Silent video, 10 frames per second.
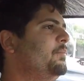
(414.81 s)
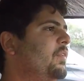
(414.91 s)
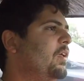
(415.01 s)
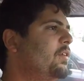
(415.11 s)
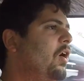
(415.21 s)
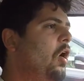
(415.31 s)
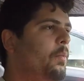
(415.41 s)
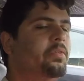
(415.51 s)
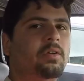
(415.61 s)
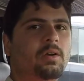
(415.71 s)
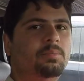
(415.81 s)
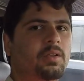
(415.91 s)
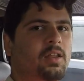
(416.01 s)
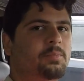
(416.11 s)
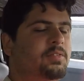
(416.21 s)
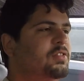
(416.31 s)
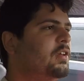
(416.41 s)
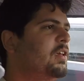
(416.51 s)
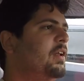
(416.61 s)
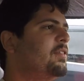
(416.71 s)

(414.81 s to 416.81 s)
It's got almost a complete SPG kit.